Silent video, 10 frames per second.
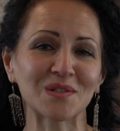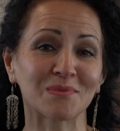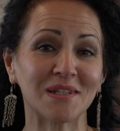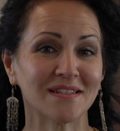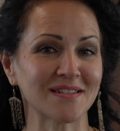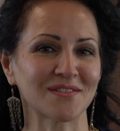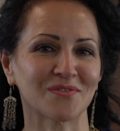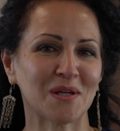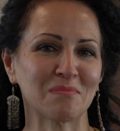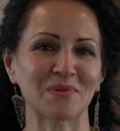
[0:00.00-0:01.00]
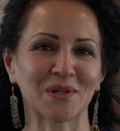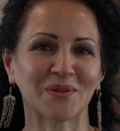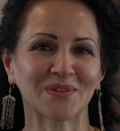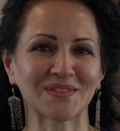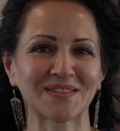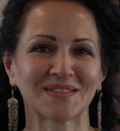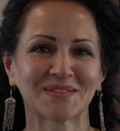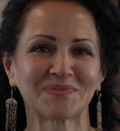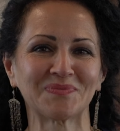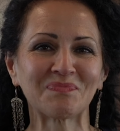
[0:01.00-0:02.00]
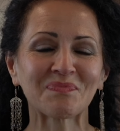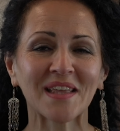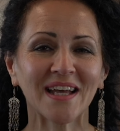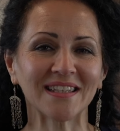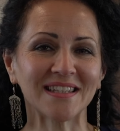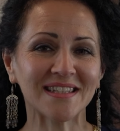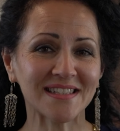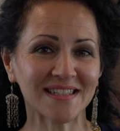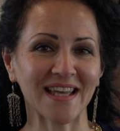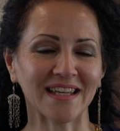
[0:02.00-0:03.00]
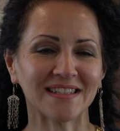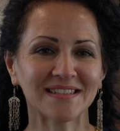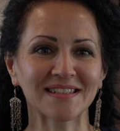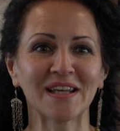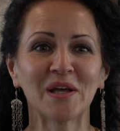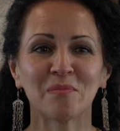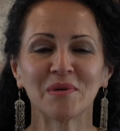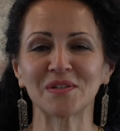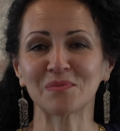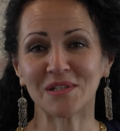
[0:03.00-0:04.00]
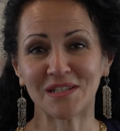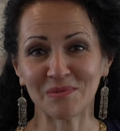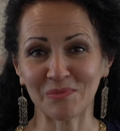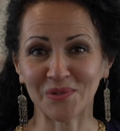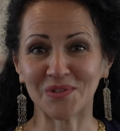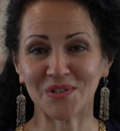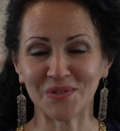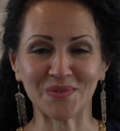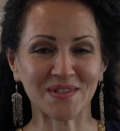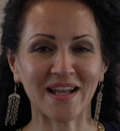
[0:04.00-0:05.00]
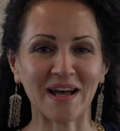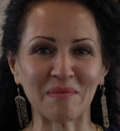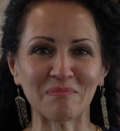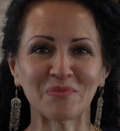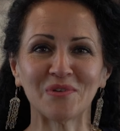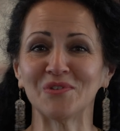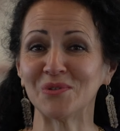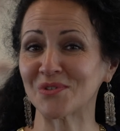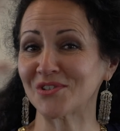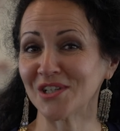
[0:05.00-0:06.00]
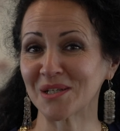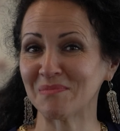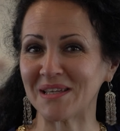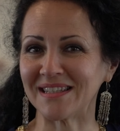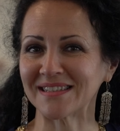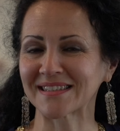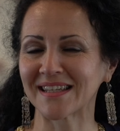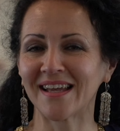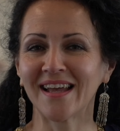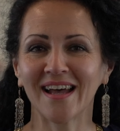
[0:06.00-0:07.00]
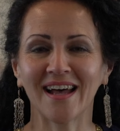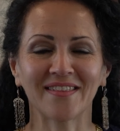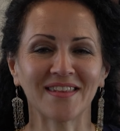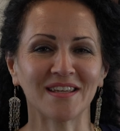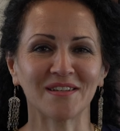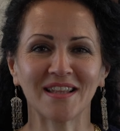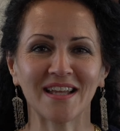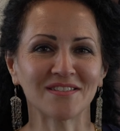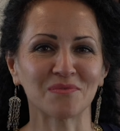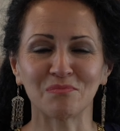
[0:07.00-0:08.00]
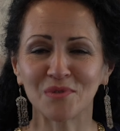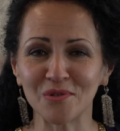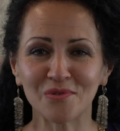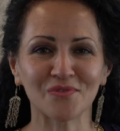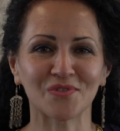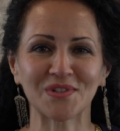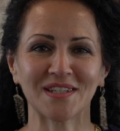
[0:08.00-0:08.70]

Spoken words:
sweetness of apricots. And in this case, because we didn't want to use lamb, we've used chickpeas, and they lend a beautiful